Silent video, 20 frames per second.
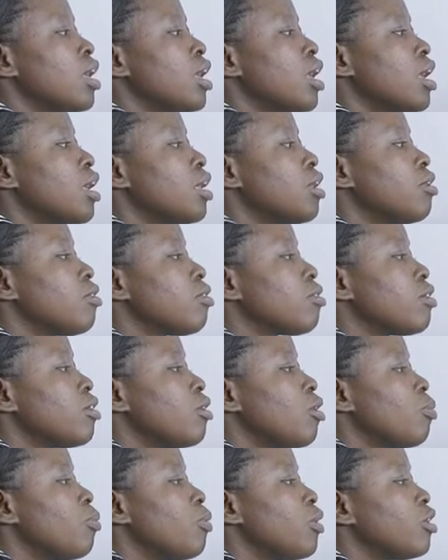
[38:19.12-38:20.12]
and
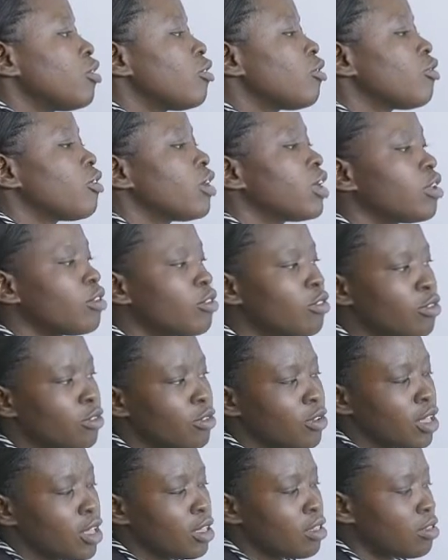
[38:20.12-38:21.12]

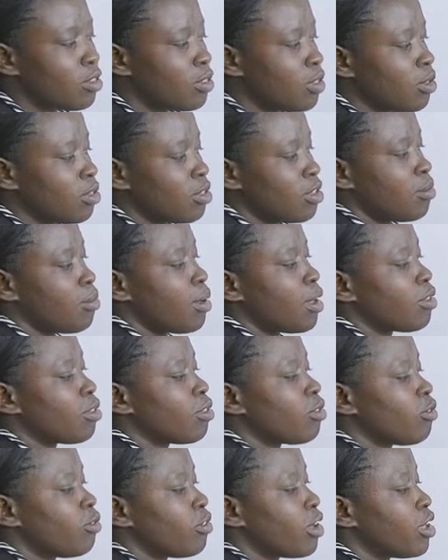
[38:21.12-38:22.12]
0.5 is the same
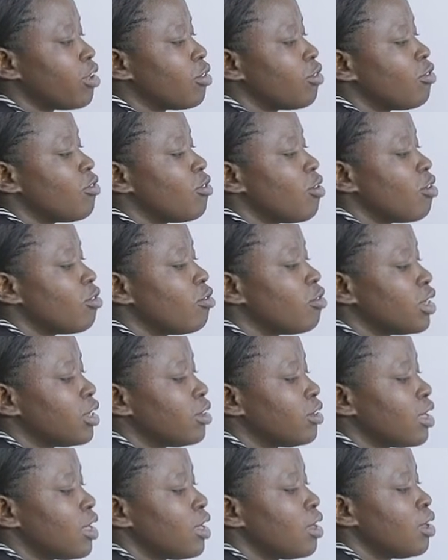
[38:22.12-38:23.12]
as 5 over
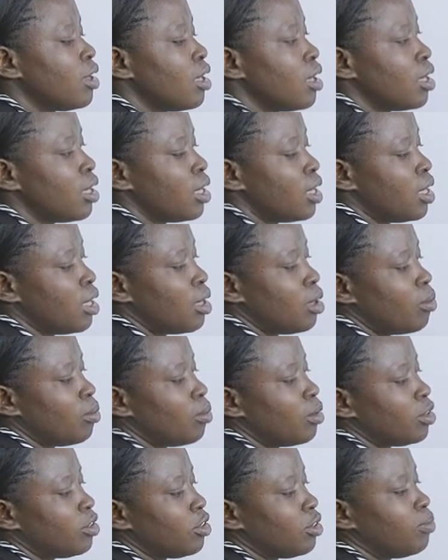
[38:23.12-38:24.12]
10
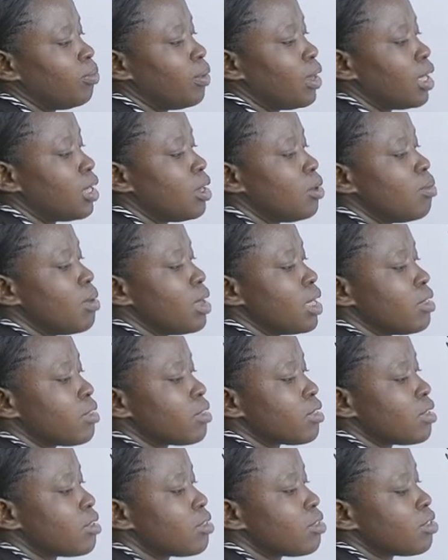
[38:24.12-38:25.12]
multiplied by
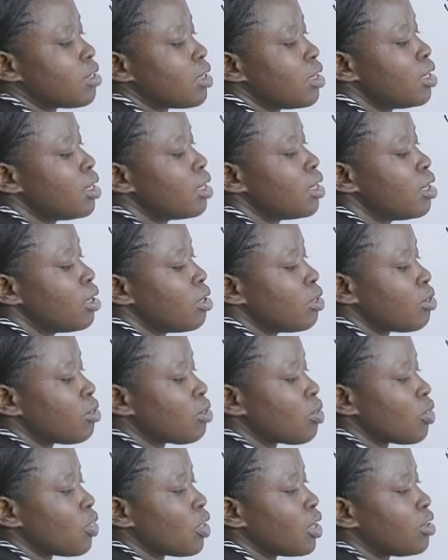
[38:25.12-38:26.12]
60,
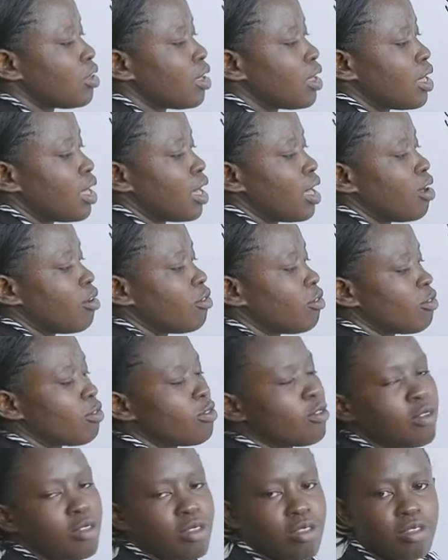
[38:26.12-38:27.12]
so that I have
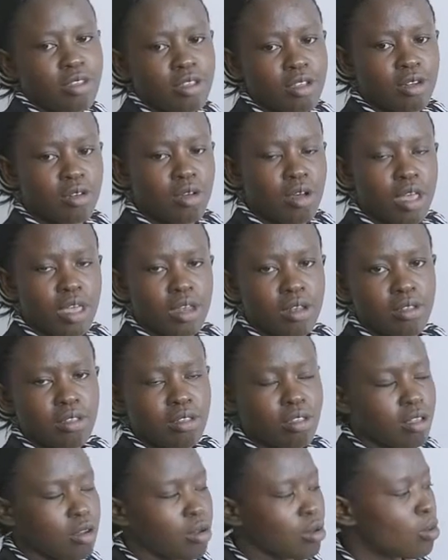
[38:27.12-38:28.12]
0 and
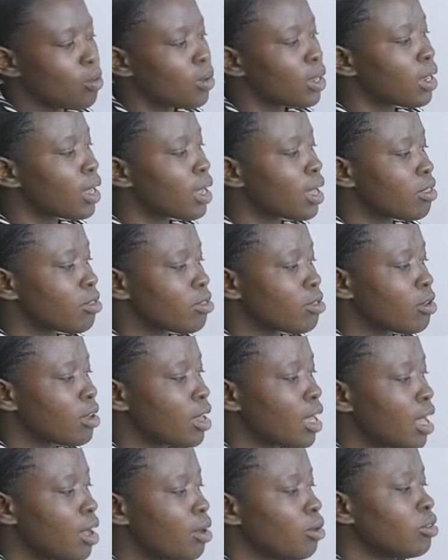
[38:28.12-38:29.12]
0 will
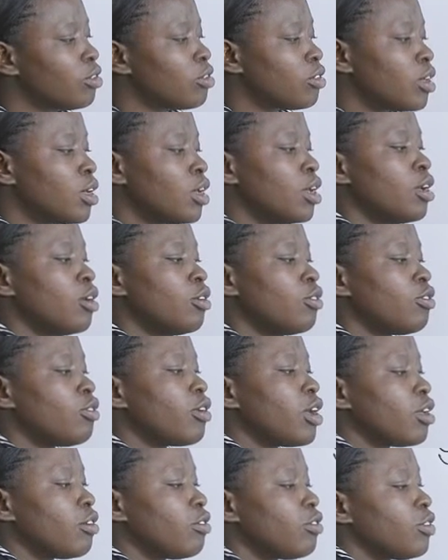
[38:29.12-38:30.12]
cancel out.
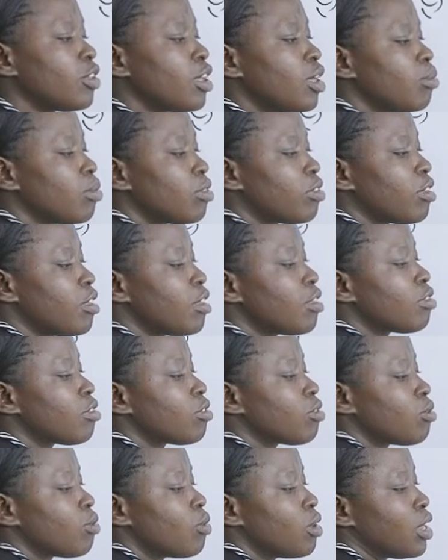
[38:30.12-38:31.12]
5 times
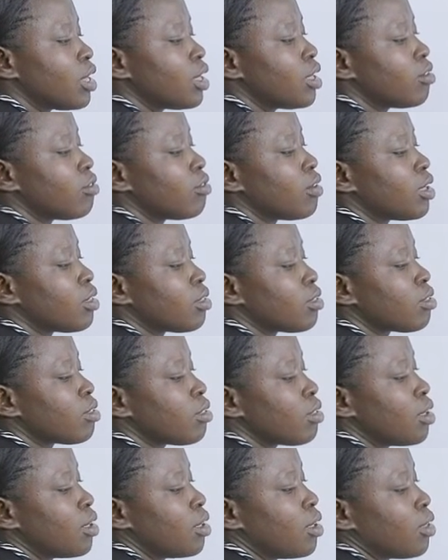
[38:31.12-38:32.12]
6 will give
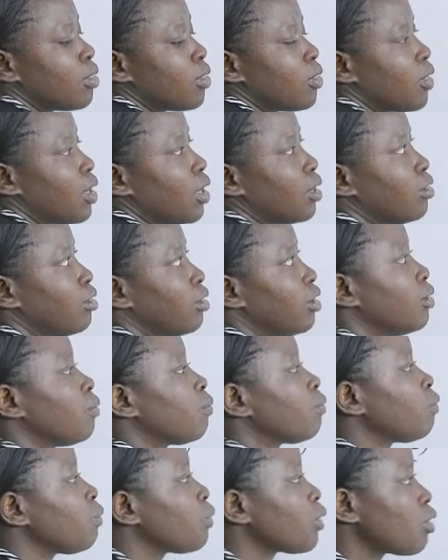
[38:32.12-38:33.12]
us 30.
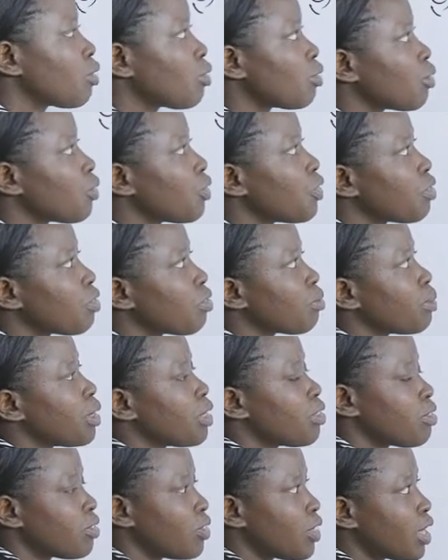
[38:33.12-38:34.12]
So this
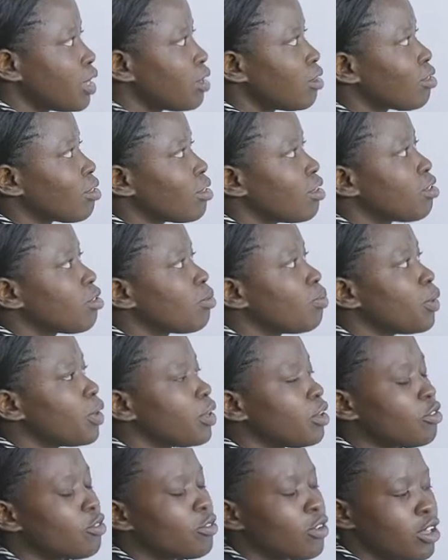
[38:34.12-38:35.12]
means that
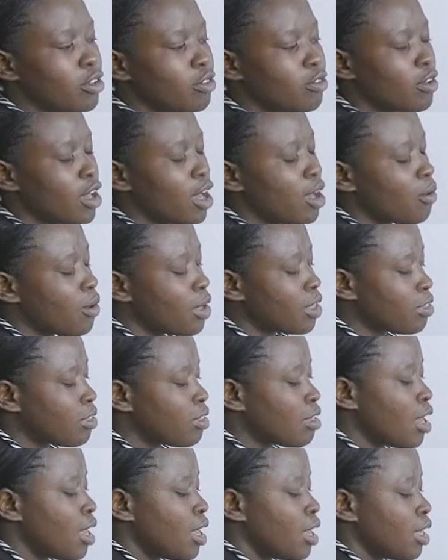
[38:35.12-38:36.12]
6.5
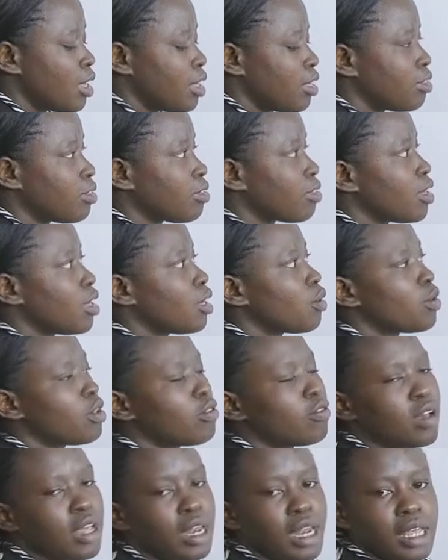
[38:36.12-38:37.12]
hours is
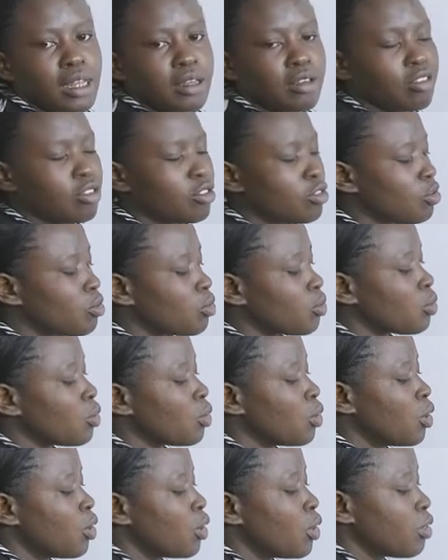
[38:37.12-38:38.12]
equivalent
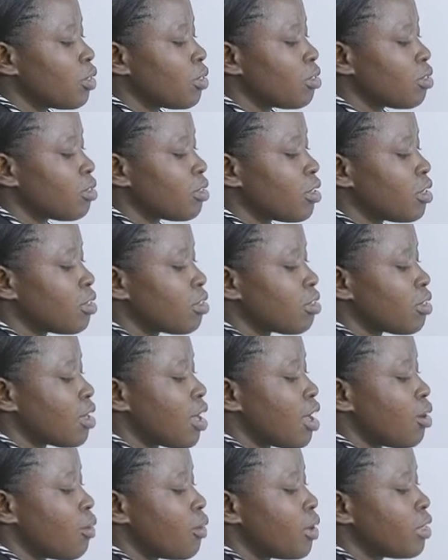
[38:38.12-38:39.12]
to 6
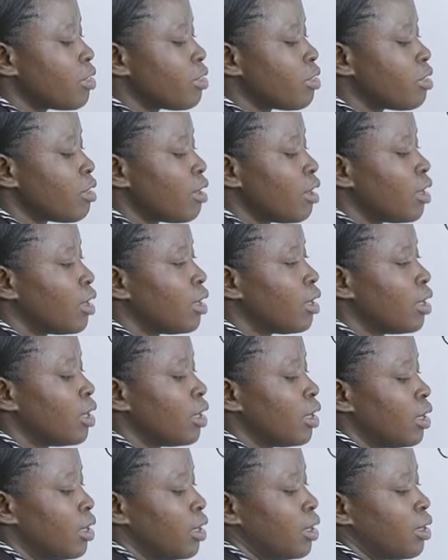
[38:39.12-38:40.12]
hours,
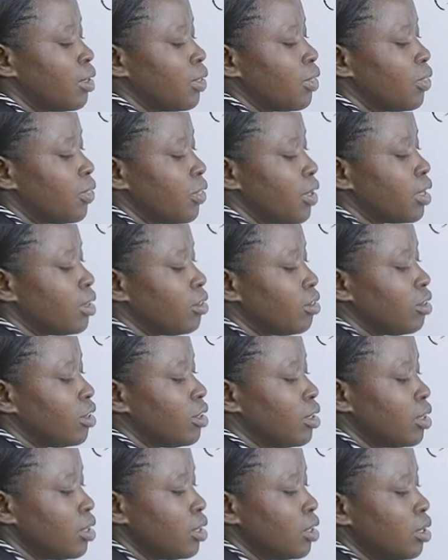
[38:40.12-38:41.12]

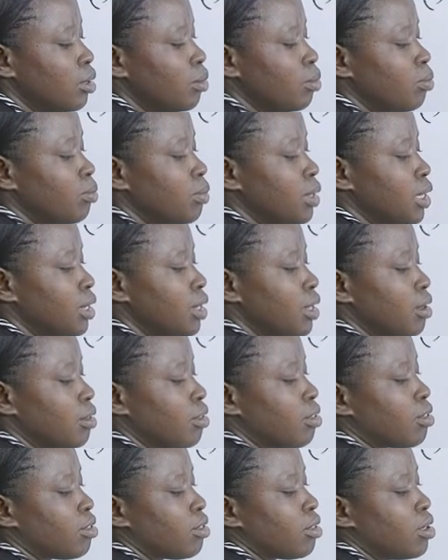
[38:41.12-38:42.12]
30
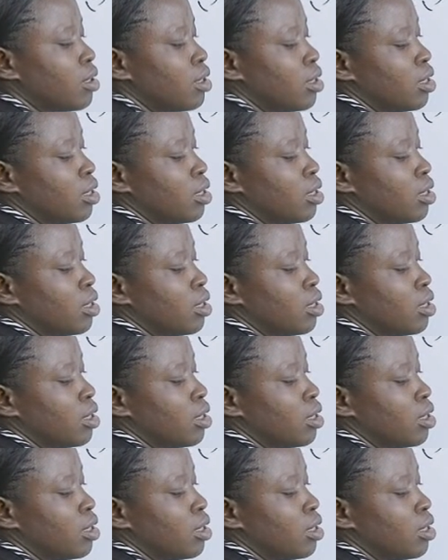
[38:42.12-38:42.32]
minutes.